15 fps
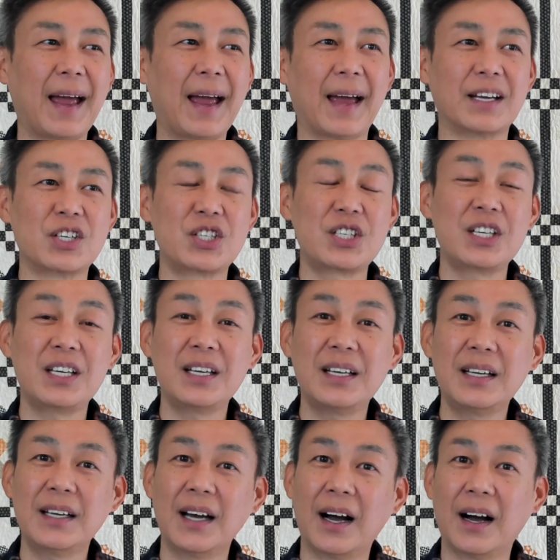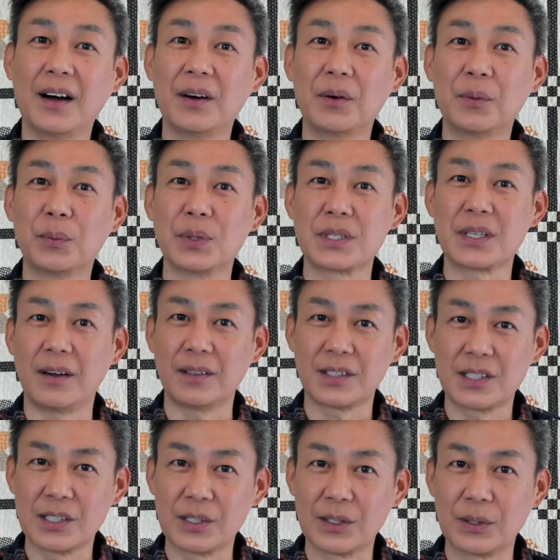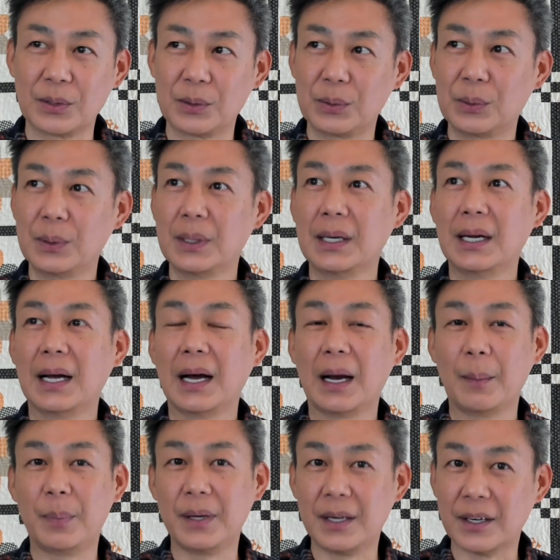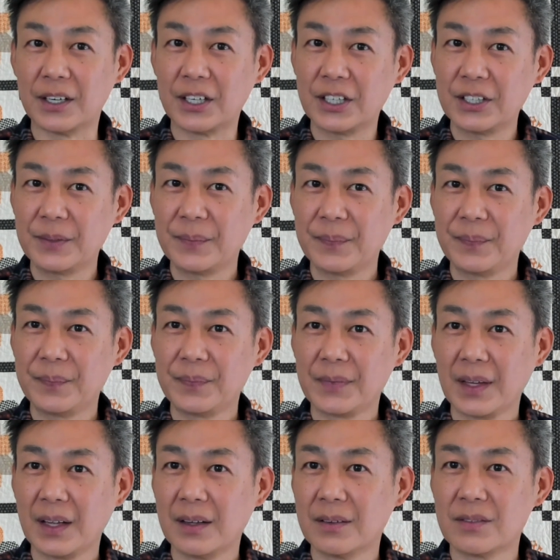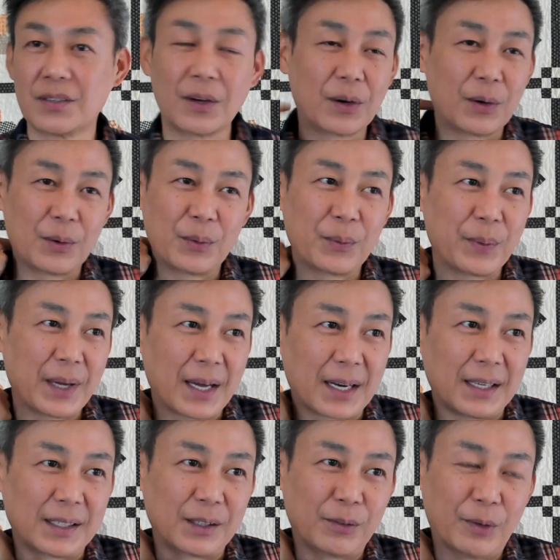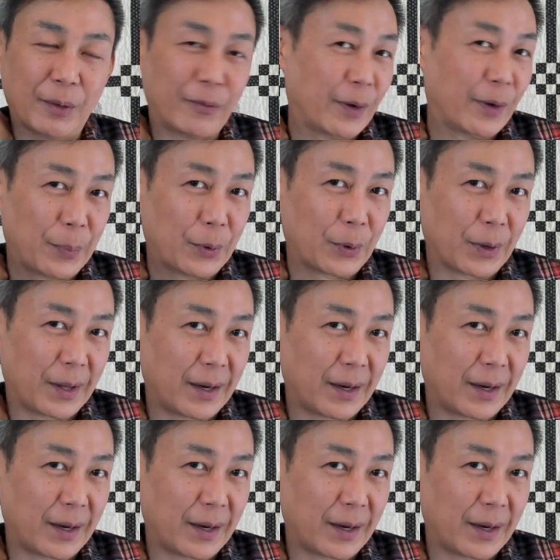and she was also a beader. So we had a little rapport